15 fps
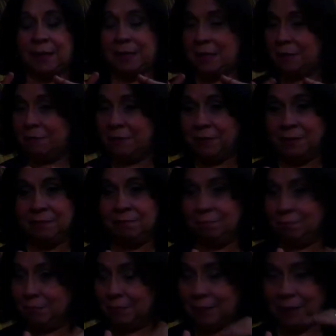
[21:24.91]
living
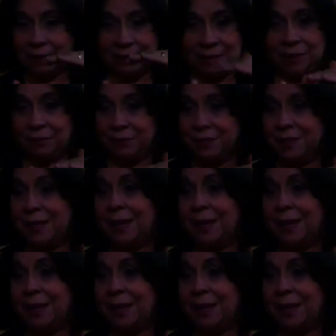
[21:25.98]
at the end of the